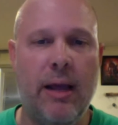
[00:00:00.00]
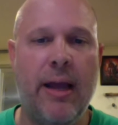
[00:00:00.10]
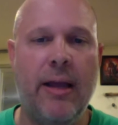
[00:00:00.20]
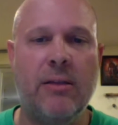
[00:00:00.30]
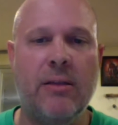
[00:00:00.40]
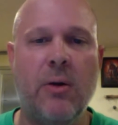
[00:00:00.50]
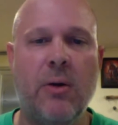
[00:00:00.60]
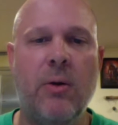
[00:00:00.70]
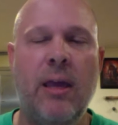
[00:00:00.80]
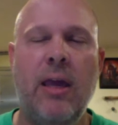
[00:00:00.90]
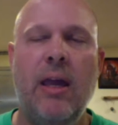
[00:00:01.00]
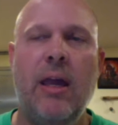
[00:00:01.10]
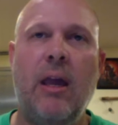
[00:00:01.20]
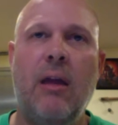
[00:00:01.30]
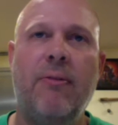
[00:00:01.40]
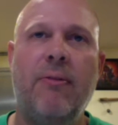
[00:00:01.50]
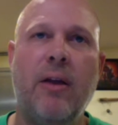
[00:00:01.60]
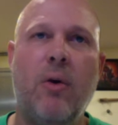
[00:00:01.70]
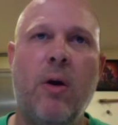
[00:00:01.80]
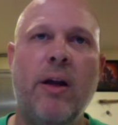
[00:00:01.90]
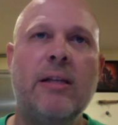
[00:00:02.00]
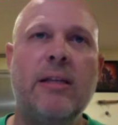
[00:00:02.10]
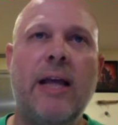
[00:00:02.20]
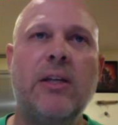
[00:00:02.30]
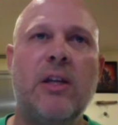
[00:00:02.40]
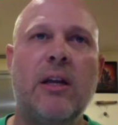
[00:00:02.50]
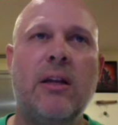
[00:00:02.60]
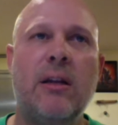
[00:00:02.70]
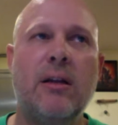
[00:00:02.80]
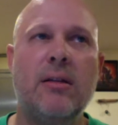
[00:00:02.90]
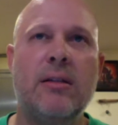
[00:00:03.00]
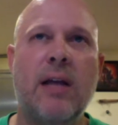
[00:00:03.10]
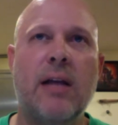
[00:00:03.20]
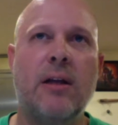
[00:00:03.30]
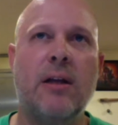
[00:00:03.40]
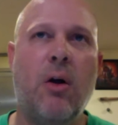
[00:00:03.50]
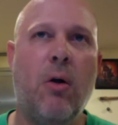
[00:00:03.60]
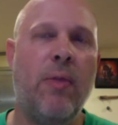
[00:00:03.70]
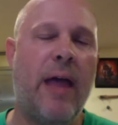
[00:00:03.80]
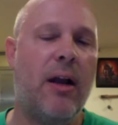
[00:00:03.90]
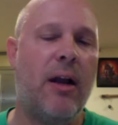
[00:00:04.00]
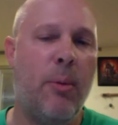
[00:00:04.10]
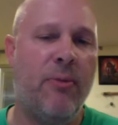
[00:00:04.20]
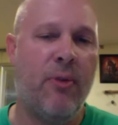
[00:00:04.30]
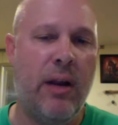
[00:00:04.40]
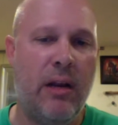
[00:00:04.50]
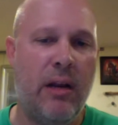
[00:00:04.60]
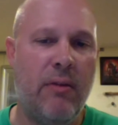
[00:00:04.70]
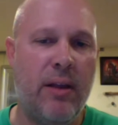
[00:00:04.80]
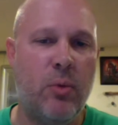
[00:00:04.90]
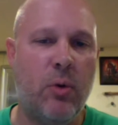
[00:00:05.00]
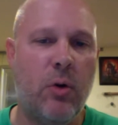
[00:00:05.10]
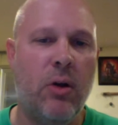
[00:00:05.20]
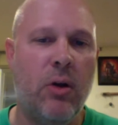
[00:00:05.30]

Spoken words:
And so if an organization doesn't hold that hope for an individual